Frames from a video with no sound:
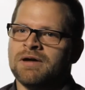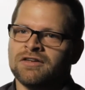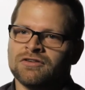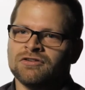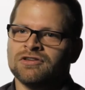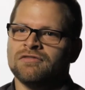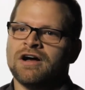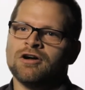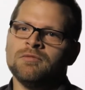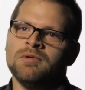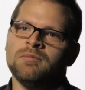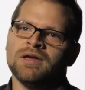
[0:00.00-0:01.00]
keep asking ourselves,
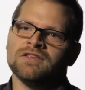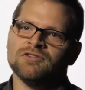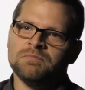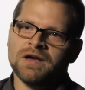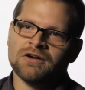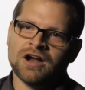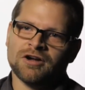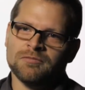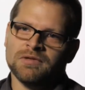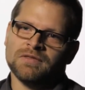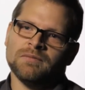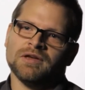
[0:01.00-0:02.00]
how can we make this better? How
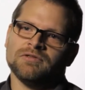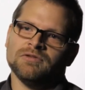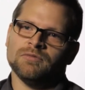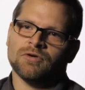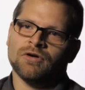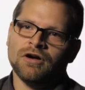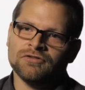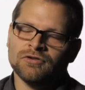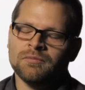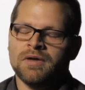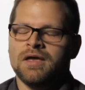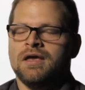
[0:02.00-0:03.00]
can we make this more
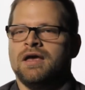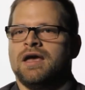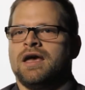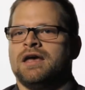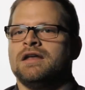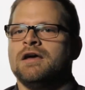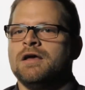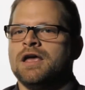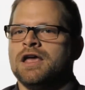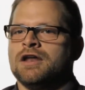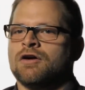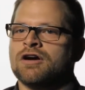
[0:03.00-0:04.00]
awesome? And
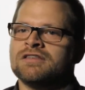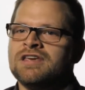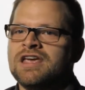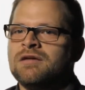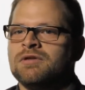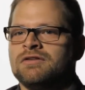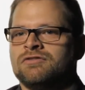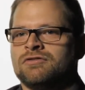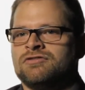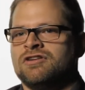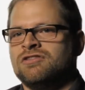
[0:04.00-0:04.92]
our team, and so